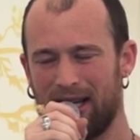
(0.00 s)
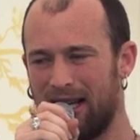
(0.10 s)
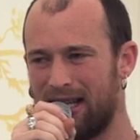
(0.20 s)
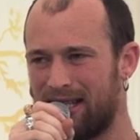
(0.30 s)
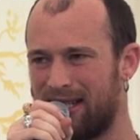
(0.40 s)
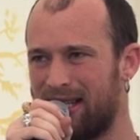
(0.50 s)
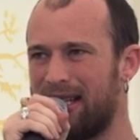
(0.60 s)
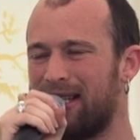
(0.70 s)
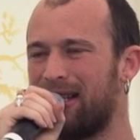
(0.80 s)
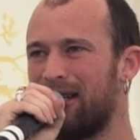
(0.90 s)
It's
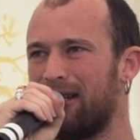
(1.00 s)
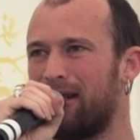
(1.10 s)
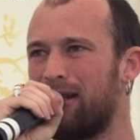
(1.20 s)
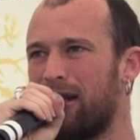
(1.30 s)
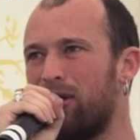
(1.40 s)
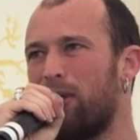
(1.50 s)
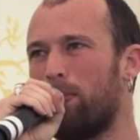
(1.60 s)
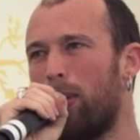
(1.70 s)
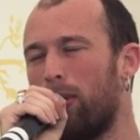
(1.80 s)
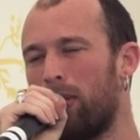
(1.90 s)
such an
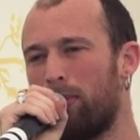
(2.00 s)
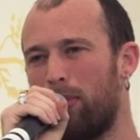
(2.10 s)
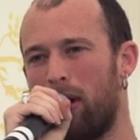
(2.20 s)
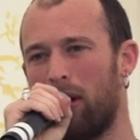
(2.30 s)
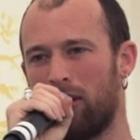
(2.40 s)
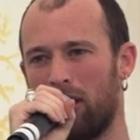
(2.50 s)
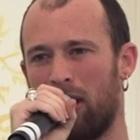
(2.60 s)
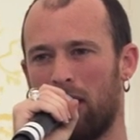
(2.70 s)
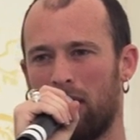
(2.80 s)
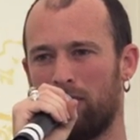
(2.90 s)
important part
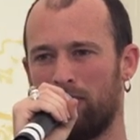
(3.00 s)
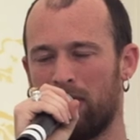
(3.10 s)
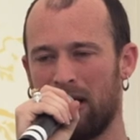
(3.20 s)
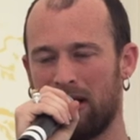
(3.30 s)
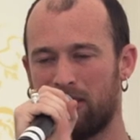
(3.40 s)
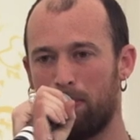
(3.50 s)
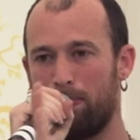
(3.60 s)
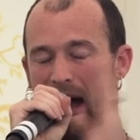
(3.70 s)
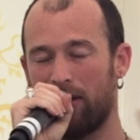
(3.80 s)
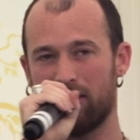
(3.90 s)
of, it is the
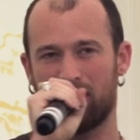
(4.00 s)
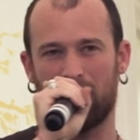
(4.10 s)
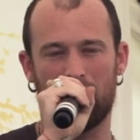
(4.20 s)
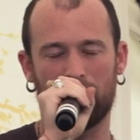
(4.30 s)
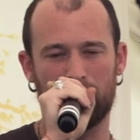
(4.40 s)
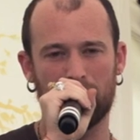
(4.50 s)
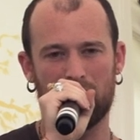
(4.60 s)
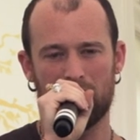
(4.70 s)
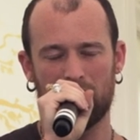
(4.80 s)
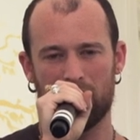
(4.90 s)
balance of
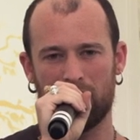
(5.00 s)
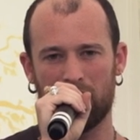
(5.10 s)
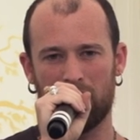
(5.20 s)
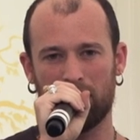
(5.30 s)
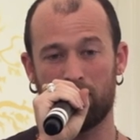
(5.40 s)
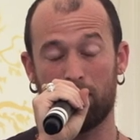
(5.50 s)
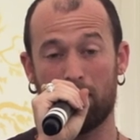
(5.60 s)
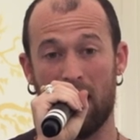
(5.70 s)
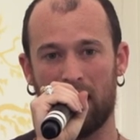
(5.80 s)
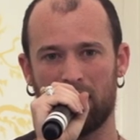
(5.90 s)
the
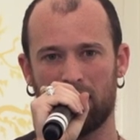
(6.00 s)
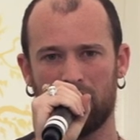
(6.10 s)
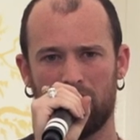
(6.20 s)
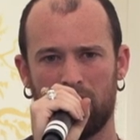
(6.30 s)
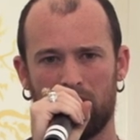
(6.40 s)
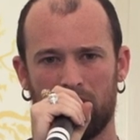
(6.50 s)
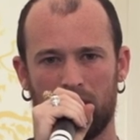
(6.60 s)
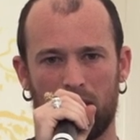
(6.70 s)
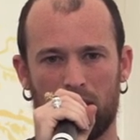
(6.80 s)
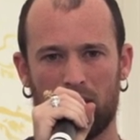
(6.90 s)
mind,
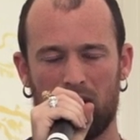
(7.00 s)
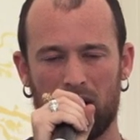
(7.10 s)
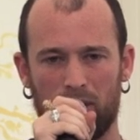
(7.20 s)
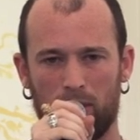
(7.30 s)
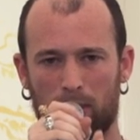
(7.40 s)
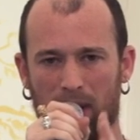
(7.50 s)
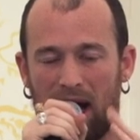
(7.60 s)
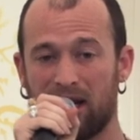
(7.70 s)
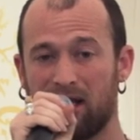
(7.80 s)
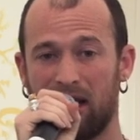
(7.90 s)
you know. When
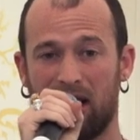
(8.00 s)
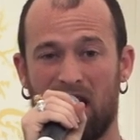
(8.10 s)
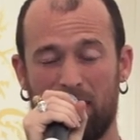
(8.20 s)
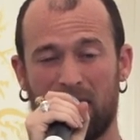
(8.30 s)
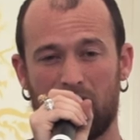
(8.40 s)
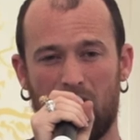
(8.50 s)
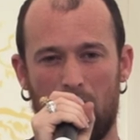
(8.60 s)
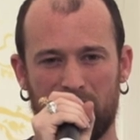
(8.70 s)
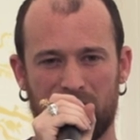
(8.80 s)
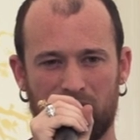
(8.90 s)
I sit and I make a
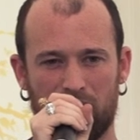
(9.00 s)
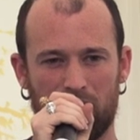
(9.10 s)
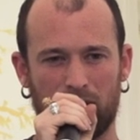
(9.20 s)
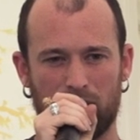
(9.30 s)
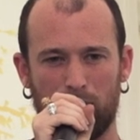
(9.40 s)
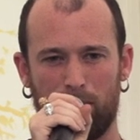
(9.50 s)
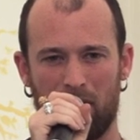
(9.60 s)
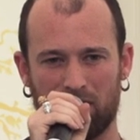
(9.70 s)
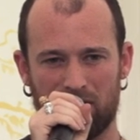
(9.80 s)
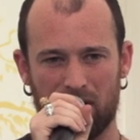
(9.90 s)
composition, there are two
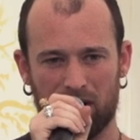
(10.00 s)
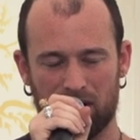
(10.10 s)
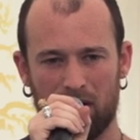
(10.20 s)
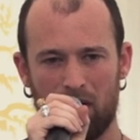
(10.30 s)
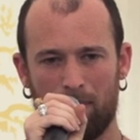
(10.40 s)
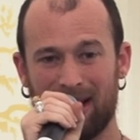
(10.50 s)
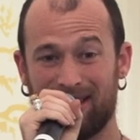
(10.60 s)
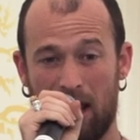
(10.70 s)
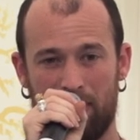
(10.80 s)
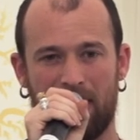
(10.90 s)
parts. There's my
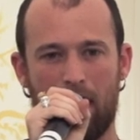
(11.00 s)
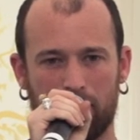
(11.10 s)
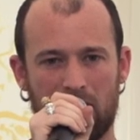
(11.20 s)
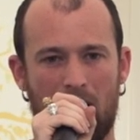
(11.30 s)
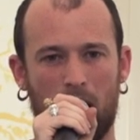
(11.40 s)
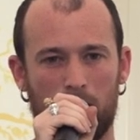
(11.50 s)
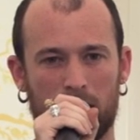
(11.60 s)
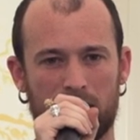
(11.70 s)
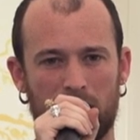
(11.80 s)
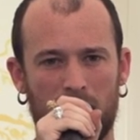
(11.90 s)
10,000
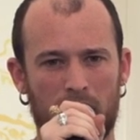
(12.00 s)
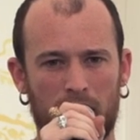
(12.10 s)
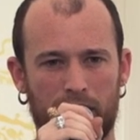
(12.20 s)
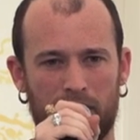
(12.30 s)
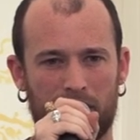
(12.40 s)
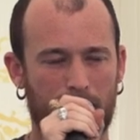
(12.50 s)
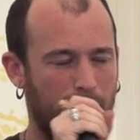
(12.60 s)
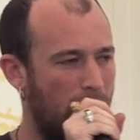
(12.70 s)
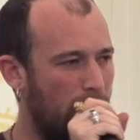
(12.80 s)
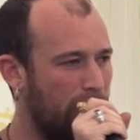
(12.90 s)
hours. There are
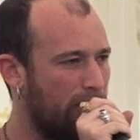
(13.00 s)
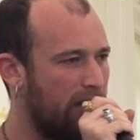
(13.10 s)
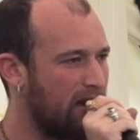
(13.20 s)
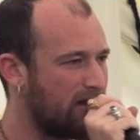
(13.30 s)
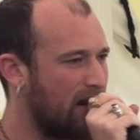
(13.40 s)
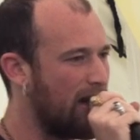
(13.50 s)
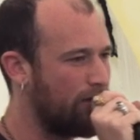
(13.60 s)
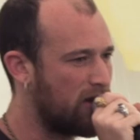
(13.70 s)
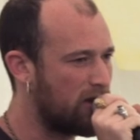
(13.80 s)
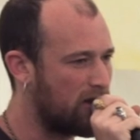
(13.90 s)
all the things that
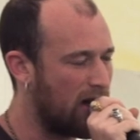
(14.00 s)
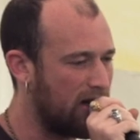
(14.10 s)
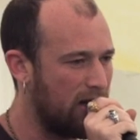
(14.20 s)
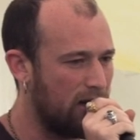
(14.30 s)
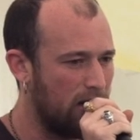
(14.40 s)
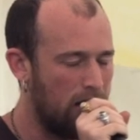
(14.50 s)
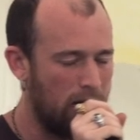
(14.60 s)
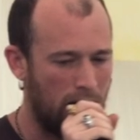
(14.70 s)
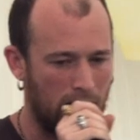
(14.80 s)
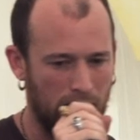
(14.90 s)
I've studied,
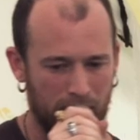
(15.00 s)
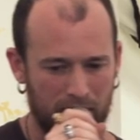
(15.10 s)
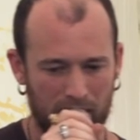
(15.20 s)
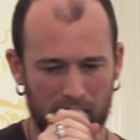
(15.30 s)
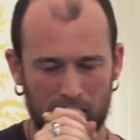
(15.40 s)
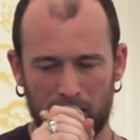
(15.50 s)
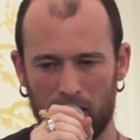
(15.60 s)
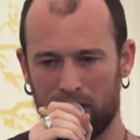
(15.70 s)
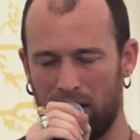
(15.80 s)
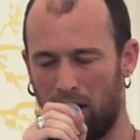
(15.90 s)
all
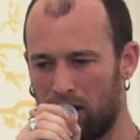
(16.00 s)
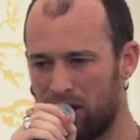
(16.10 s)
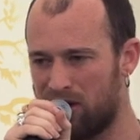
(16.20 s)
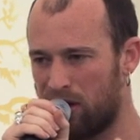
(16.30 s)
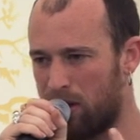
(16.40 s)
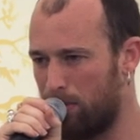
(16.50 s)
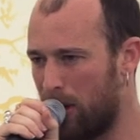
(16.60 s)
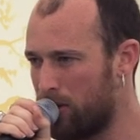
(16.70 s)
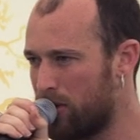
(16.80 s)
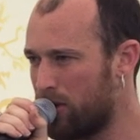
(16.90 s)
the artists, the
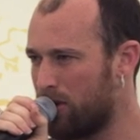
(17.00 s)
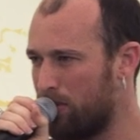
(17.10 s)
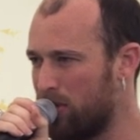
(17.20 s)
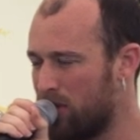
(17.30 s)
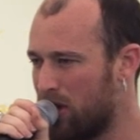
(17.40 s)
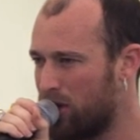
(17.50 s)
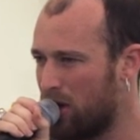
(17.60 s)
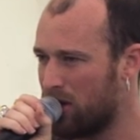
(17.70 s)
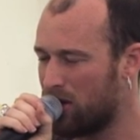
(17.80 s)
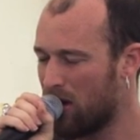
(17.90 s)
composers, the
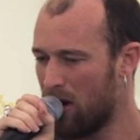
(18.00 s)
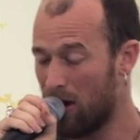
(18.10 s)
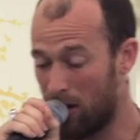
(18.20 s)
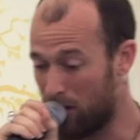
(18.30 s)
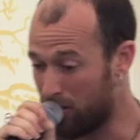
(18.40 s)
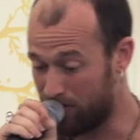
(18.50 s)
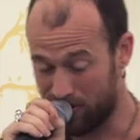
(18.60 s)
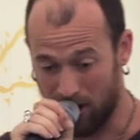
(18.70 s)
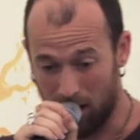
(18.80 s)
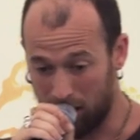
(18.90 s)
musicians, all the
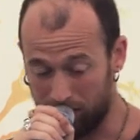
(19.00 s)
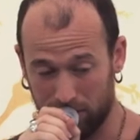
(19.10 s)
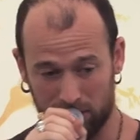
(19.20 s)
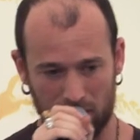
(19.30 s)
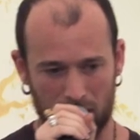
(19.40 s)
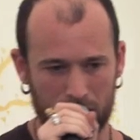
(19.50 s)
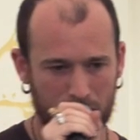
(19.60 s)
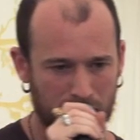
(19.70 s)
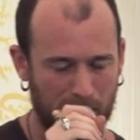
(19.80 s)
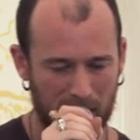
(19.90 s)
photographers, all
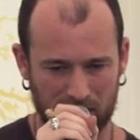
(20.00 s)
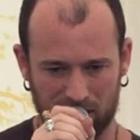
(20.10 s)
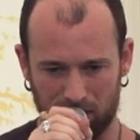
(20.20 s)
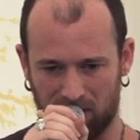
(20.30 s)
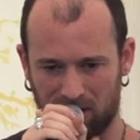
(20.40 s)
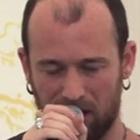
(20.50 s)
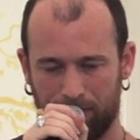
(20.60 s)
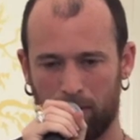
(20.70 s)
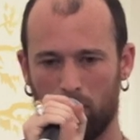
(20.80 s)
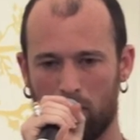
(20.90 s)
those parts of the
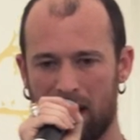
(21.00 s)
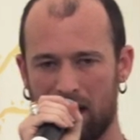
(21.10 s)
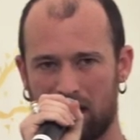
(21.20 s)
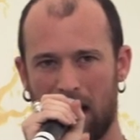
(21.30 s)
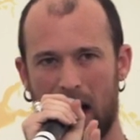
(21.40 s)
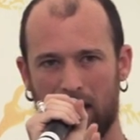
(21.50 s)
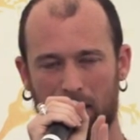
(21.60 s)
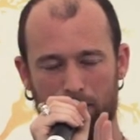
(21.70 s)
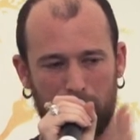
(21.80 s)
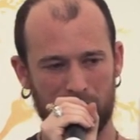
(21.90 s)
different ways that I
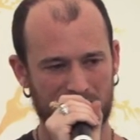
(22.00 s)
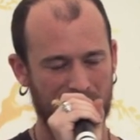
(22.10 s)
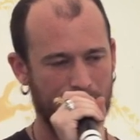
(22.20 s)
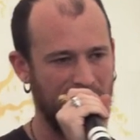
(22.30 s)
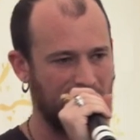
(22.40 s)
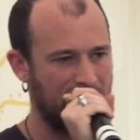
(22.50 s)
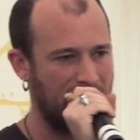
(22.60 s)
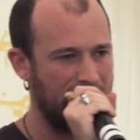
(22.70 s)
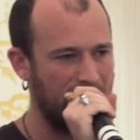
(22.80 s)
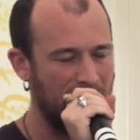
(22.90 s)
can put something
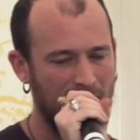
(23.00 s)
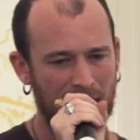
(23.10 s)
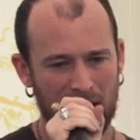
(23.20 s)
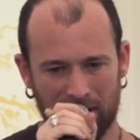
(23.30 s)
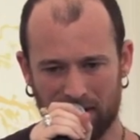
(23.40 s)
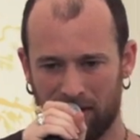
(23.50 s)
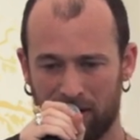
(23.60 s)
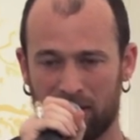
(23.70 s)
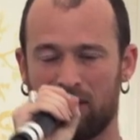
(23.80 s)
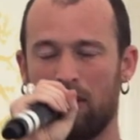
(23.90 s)
together. And then
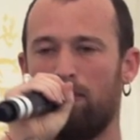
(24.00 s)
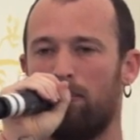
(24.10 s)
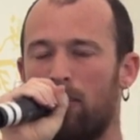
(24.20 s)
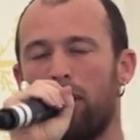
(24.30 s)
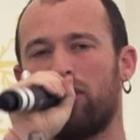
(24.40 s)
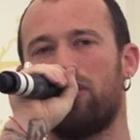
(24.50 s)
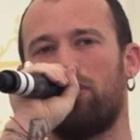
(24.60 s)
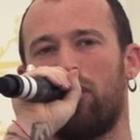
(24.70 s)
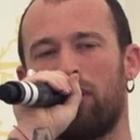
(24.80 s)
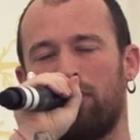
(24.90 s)
there's the most
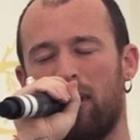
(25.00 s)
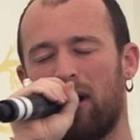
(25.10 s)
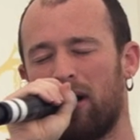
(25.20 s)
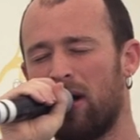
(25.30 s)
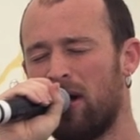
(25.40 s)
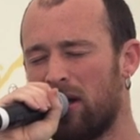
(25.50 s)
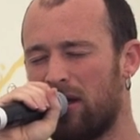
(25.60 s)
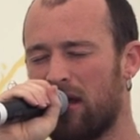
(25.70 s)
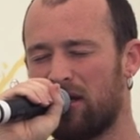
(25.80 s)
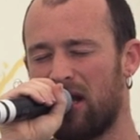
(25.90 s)
important part, the
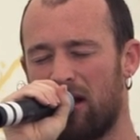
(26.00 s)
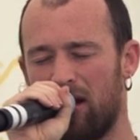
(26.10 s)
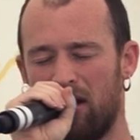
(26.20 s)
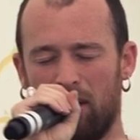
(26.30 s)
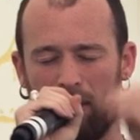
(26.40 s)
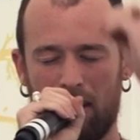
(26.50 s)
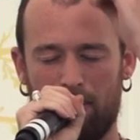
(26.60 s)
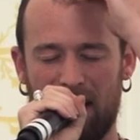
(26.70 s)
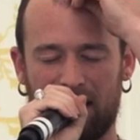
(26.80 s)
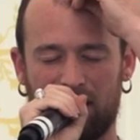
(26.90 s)
things that
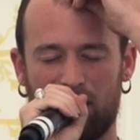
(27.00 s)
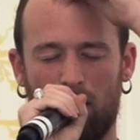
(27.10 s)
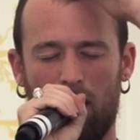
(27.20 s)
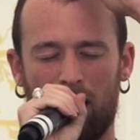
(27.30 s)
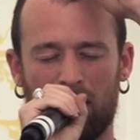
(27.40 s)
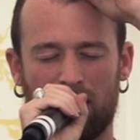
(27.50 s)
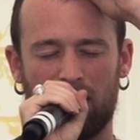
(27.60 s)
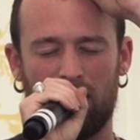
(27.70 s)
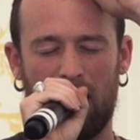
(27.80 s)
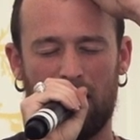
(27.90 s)
make it so art
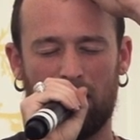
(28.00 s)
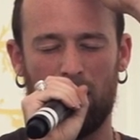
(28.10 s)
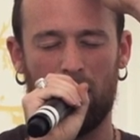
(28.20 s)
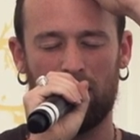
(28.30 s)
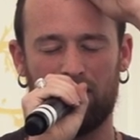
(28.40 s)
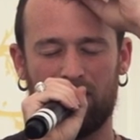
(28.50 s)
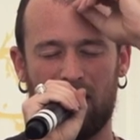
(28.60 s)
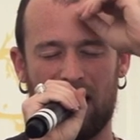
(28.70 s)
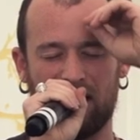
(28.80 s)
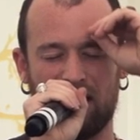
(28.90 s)
and all of
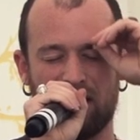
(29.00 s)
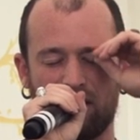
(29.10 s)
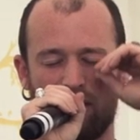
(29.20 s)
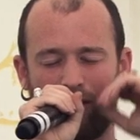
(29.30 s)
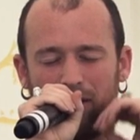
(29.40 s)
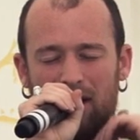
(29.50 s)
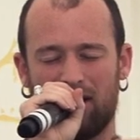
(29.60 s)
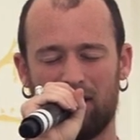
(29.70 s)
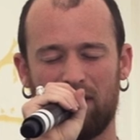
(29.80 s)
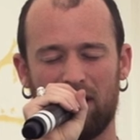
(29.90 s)
your ideas and your
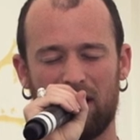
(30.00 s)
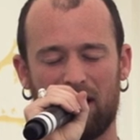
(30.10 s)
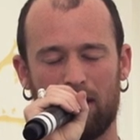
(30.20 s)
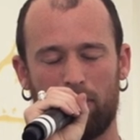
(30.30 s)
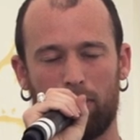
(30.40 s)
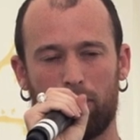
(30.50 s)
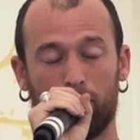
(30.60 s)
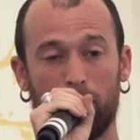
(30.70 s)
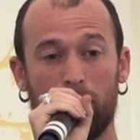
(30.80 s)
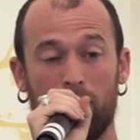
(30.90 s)
creativity, they come
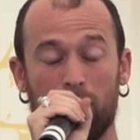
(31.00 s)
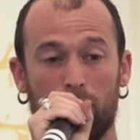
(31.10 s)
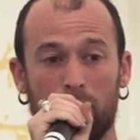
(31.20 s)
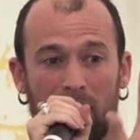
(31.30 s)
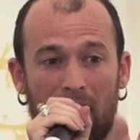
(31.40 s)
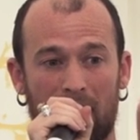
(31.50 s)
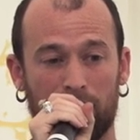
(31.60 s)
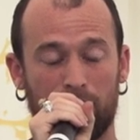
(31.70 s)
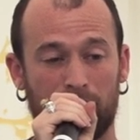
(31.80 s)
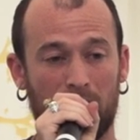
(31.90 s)
through you, not
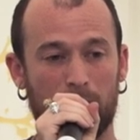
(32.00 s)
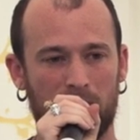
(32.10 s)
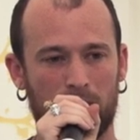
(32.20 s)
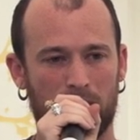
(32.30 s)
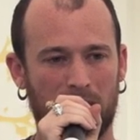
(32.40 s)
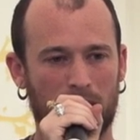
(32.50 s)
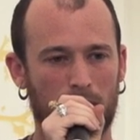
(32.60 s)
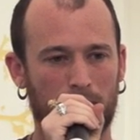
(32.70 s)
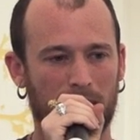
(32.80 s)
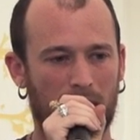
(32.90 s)
from you. They
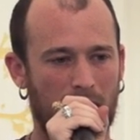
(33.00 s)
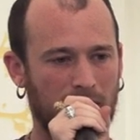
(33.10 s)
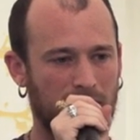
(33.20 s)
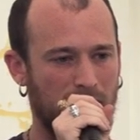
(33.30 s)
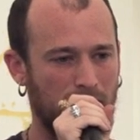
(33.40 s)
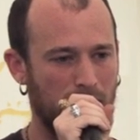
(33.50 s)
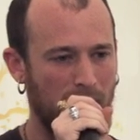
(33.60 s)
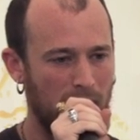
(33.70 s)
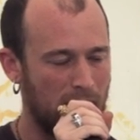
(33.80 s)
don't belong to you.